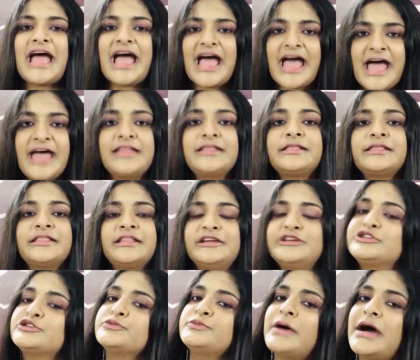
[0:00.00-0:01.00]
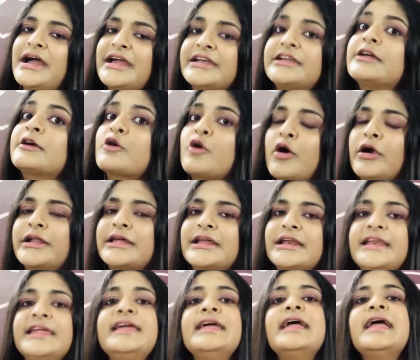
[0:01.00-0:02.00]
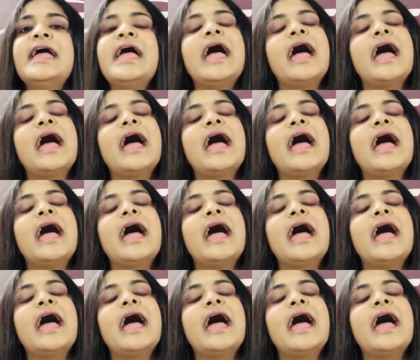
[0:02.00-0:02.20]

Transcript: and then to buy it accordingly.